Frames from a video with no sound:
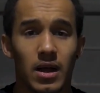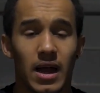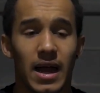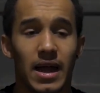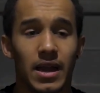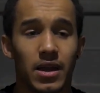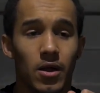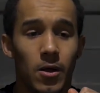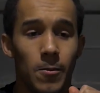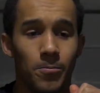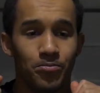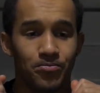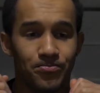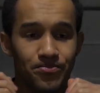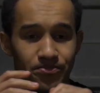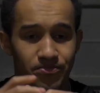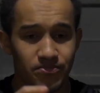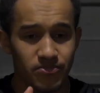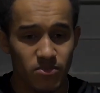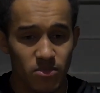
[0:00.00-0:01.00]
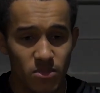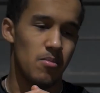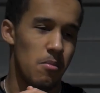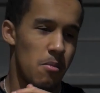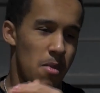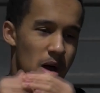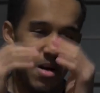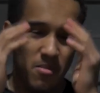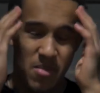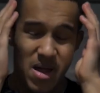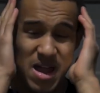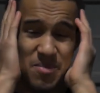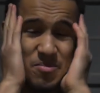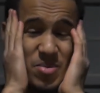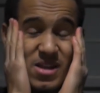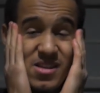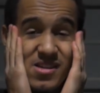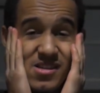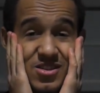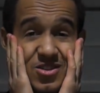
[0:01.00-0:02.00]
And my
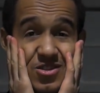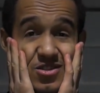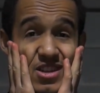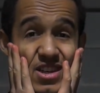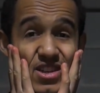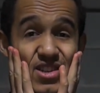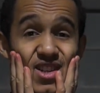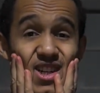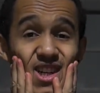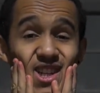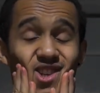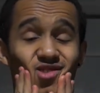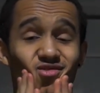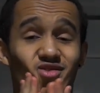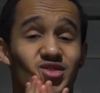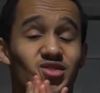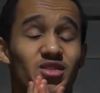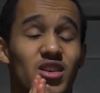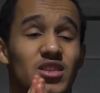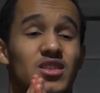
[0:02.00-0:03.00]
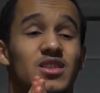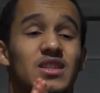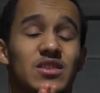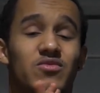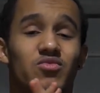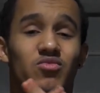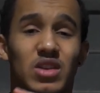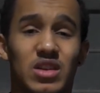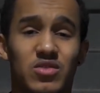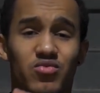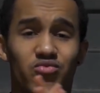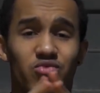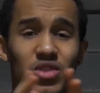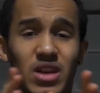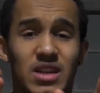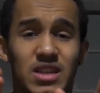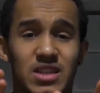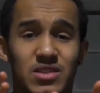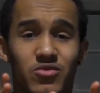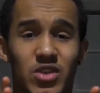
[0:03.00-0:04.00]
opinions on this, yeah, this was nuts. This
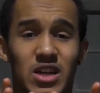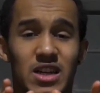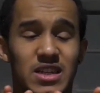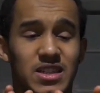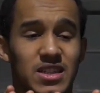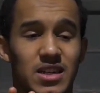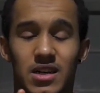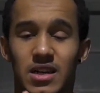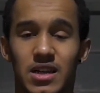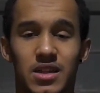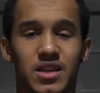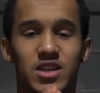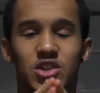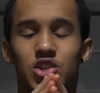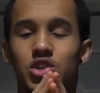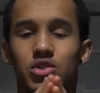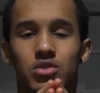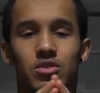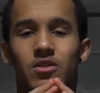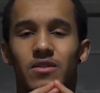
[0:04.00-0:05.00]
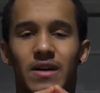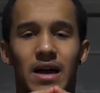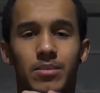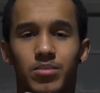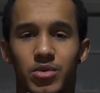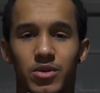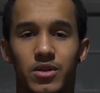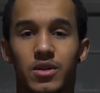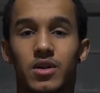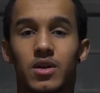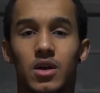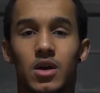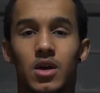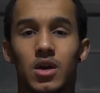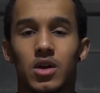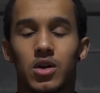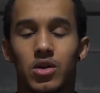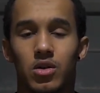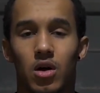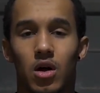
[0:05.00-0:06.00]
realistically, this shouldn't have happened.
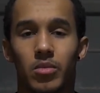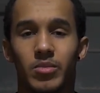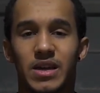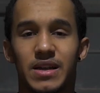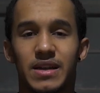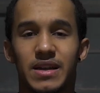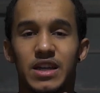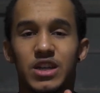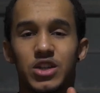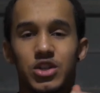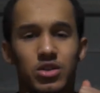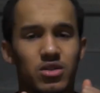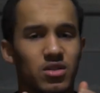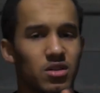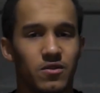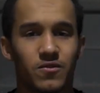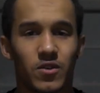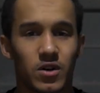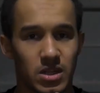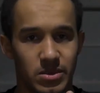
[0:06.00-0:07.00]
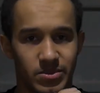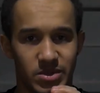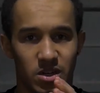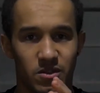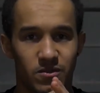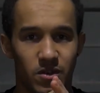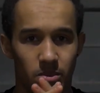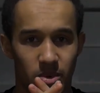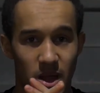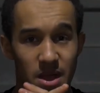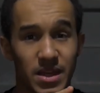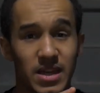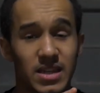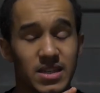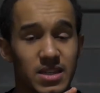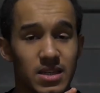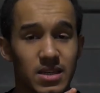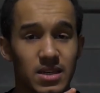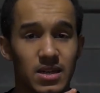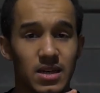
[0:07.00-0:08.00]
You know what I mean? He shouldn't have fucked himself up like
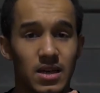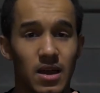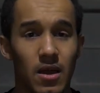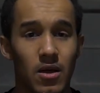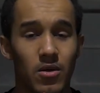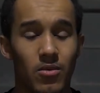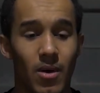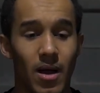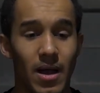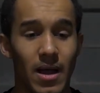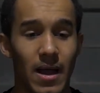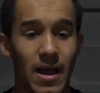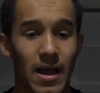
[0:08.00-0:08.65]
this, right?